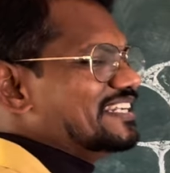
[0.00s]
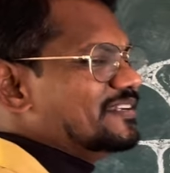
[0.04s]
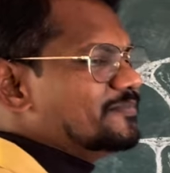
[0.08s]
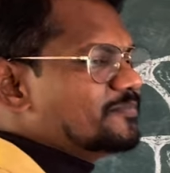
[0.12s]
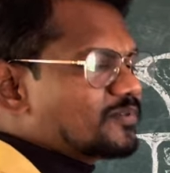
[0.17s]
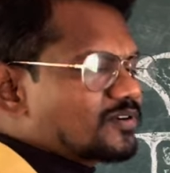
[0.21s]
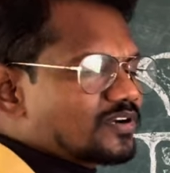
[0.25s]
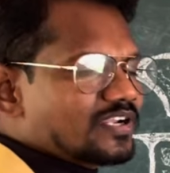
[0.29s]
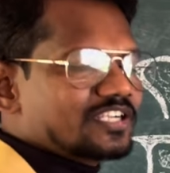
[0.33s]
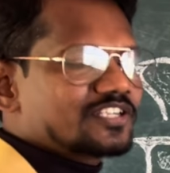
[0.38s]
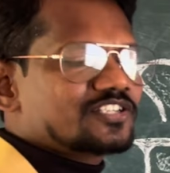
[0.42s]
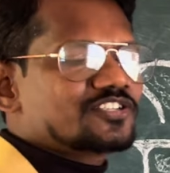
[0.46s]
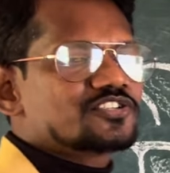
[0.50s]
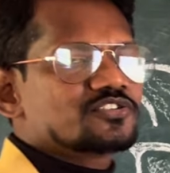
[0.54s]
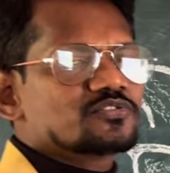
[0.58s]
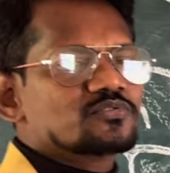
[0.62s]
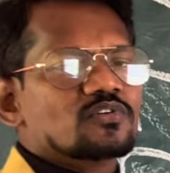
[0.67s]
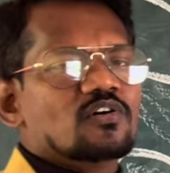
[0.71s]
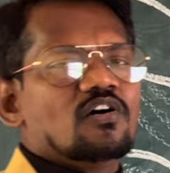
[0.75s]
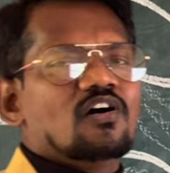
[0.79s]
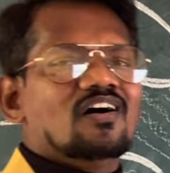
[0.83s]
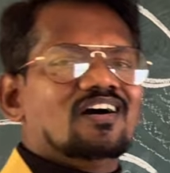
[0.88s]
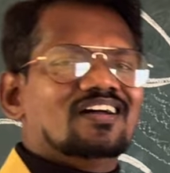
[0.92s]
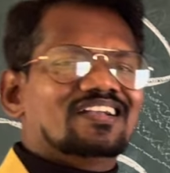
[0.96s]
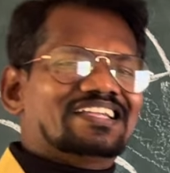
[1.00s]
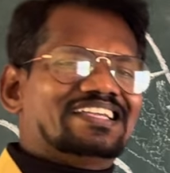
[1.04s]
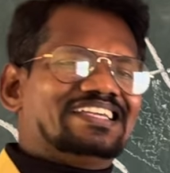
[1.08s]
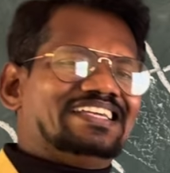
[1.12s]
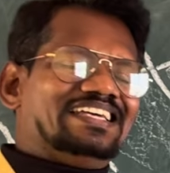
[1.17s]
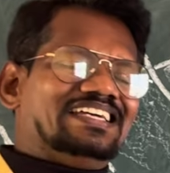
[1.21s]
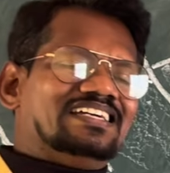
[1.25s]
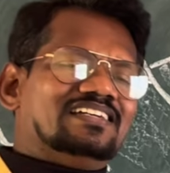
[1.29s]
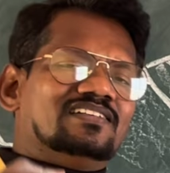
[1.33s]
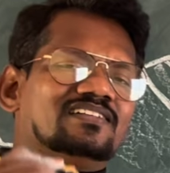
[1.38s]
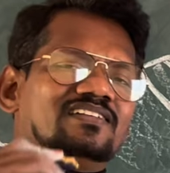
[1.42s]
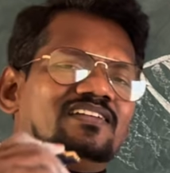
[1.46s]
reproductive
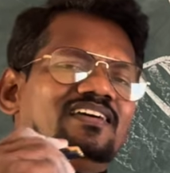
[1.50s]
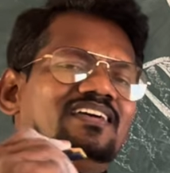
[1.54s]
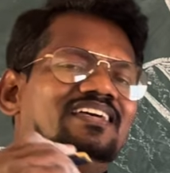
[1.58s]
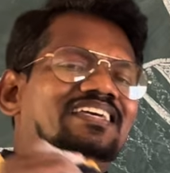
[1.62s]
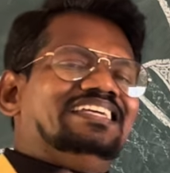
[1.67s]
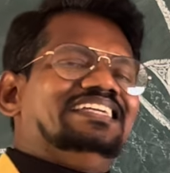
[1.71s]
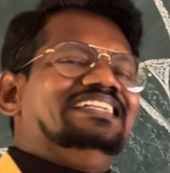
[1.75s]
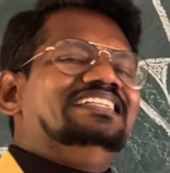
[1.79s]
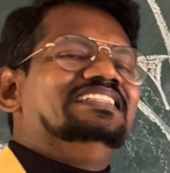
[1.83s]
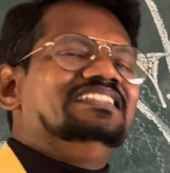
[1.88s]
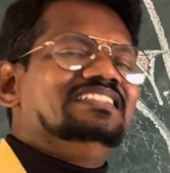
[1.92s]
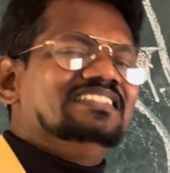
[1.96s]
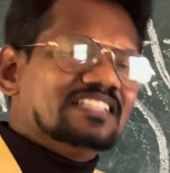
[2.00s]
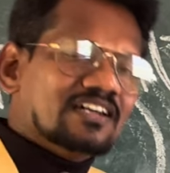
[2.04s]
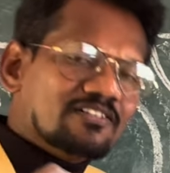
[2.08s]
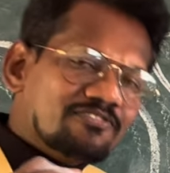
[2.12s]
organ in the